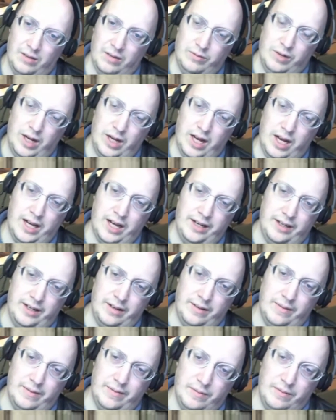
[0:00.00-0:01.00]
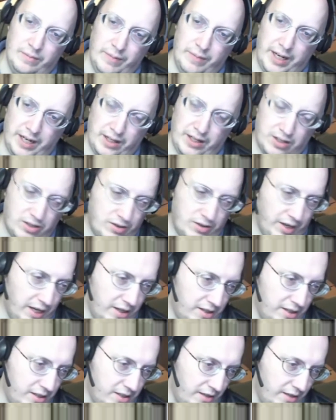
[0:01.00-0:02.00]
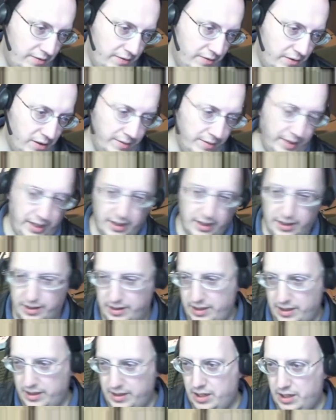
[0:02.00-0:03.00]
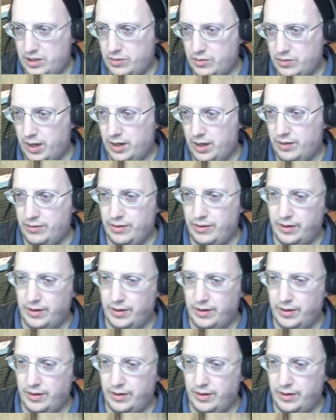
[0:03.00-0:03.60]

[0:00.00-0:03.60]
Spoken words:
Rod, make a strength save for me. DC 12.